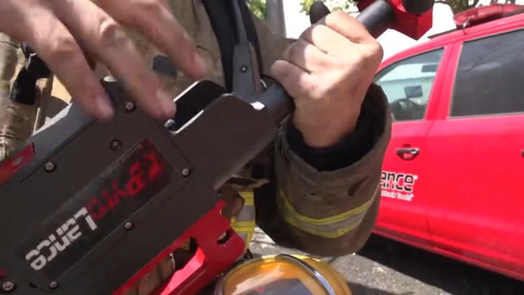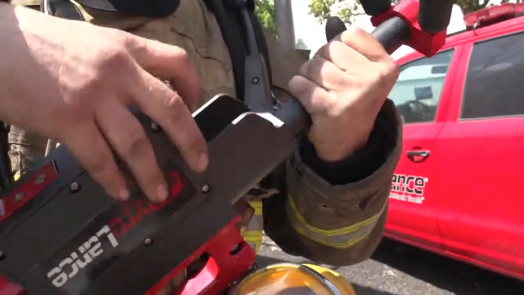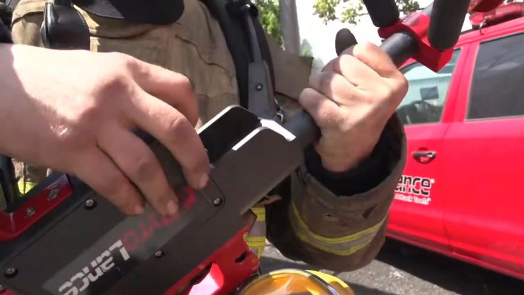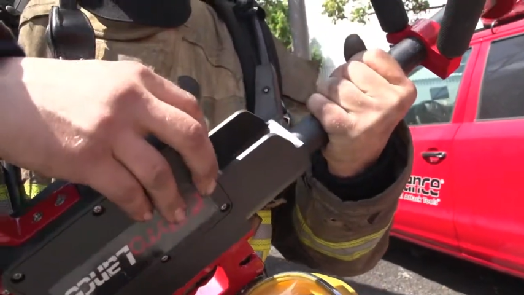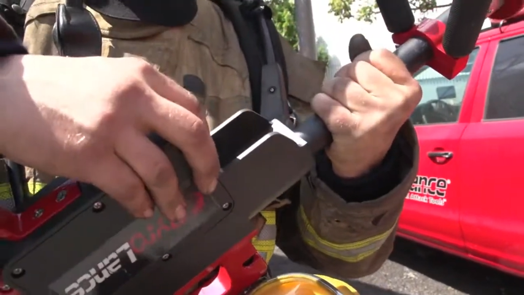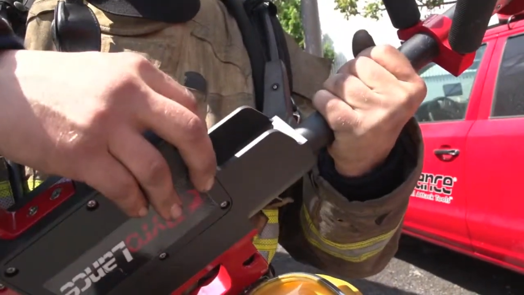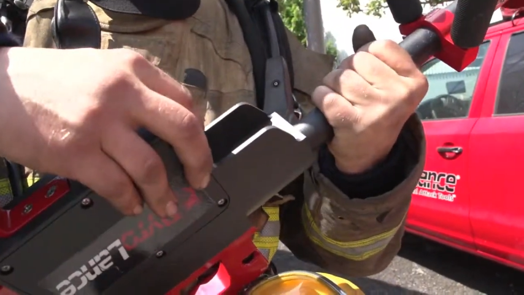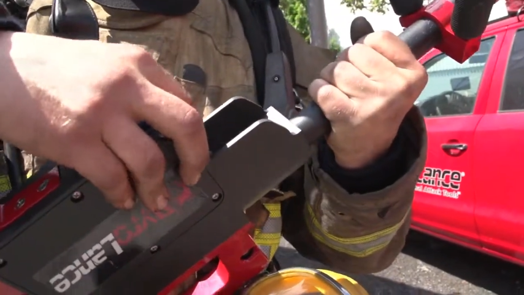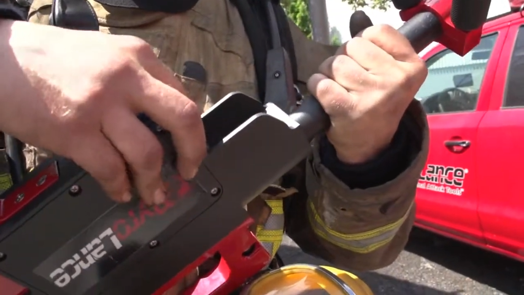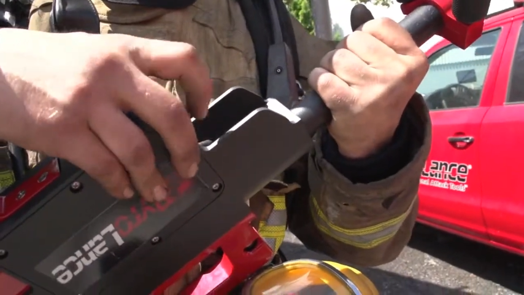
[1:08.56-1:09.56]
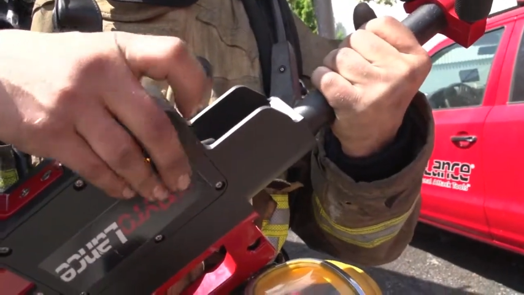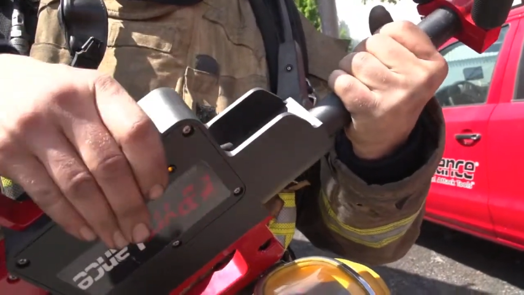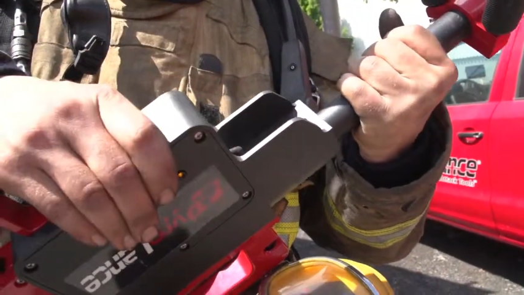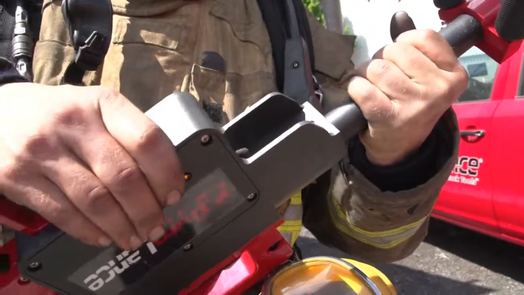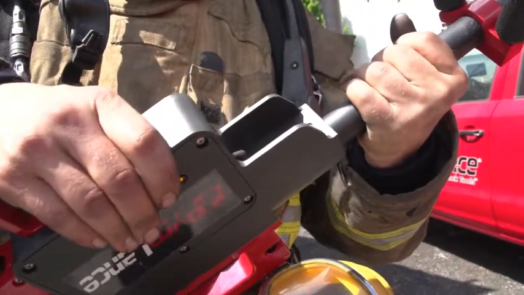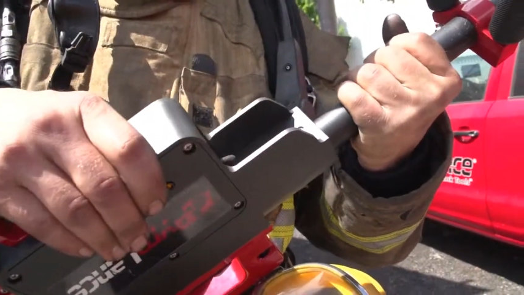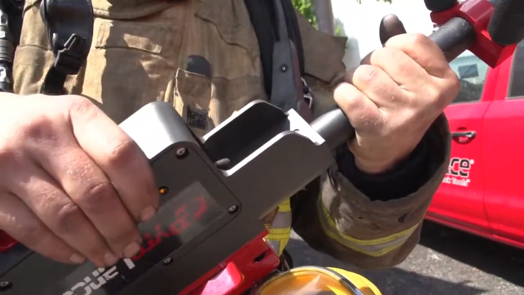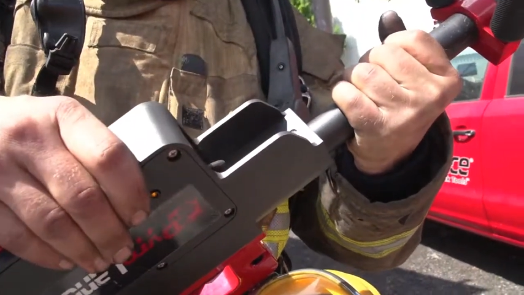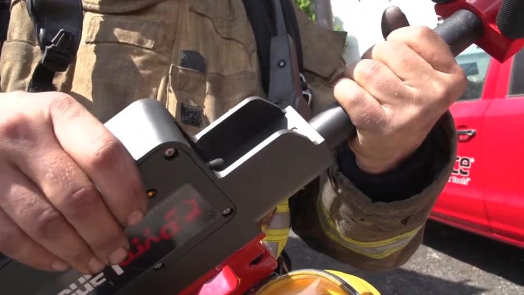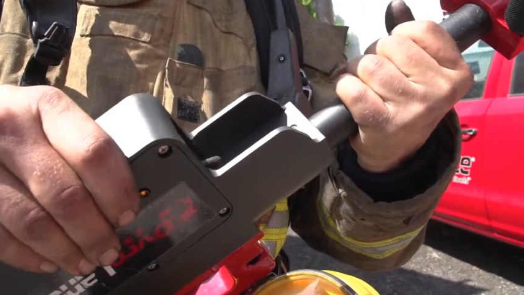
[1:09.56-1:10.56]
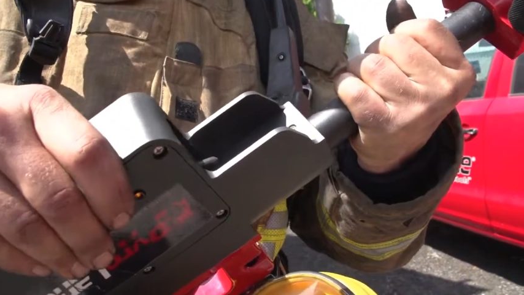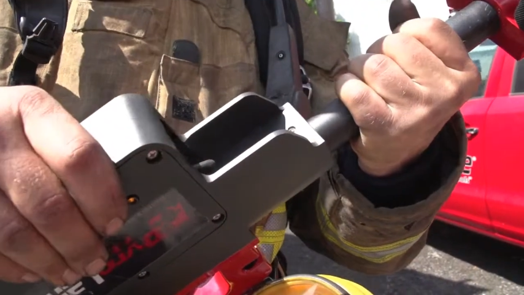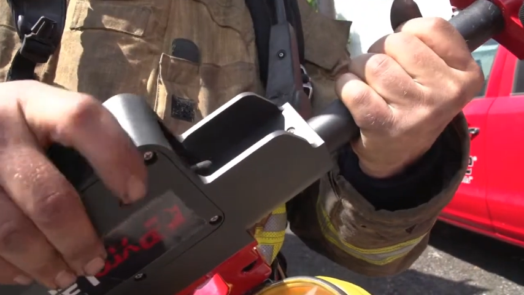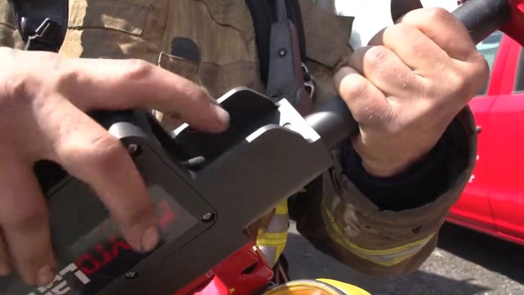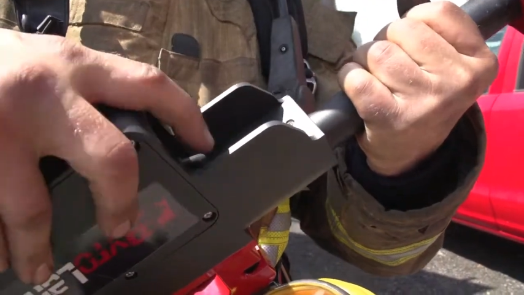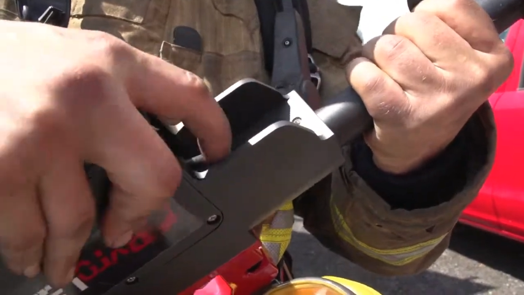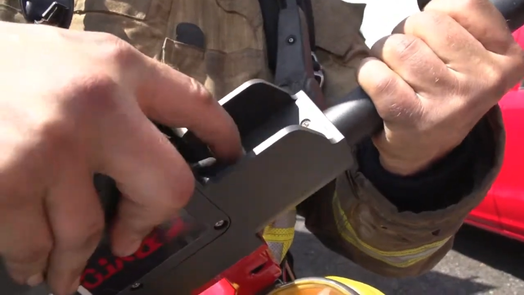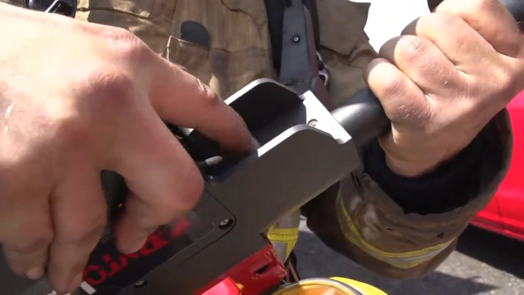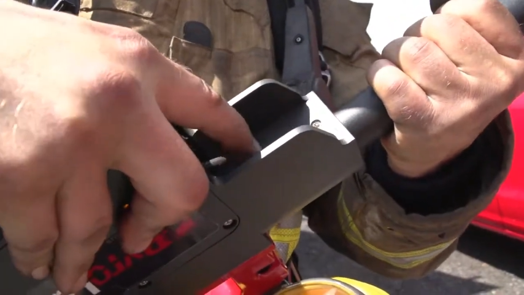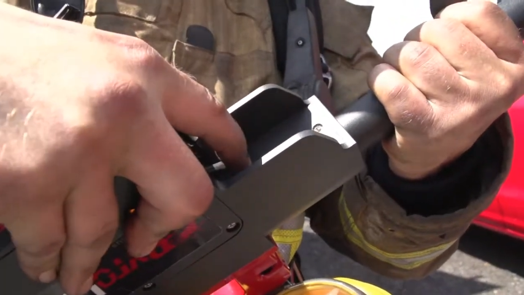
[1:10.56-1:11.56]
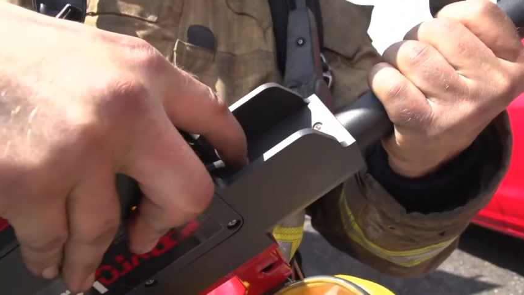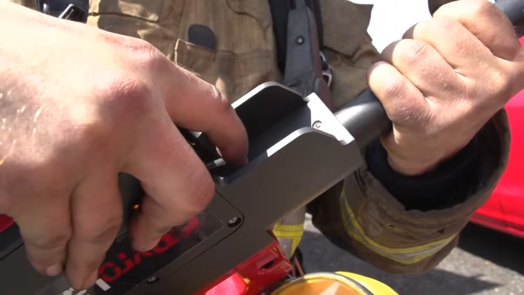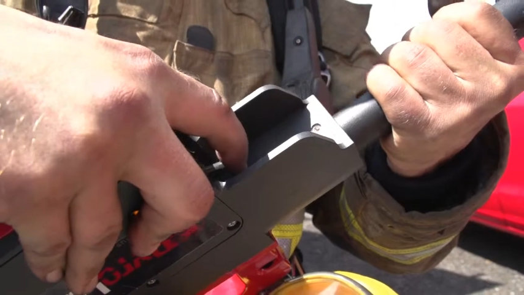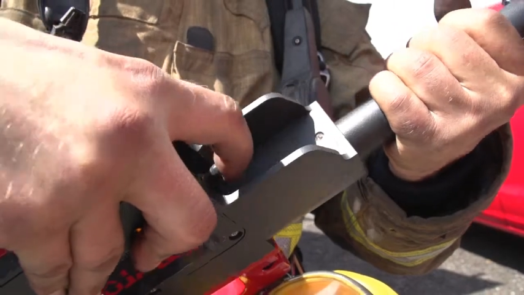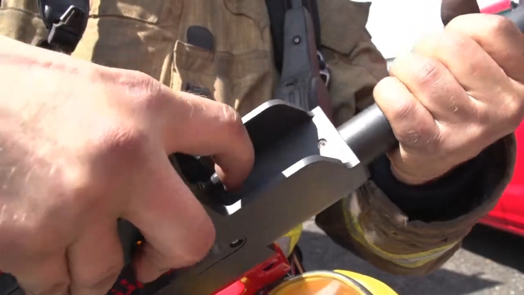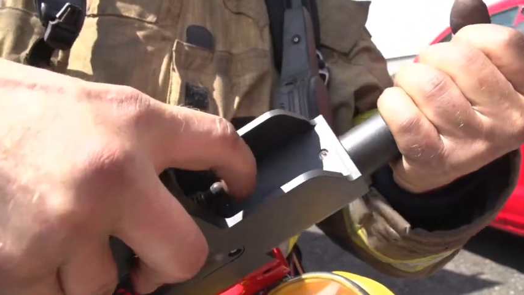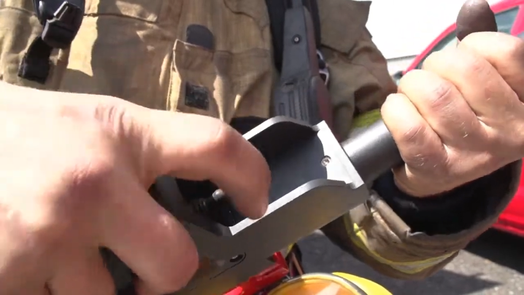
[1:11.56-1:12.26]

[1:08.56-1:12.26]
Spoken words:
[unreadable: no face in view]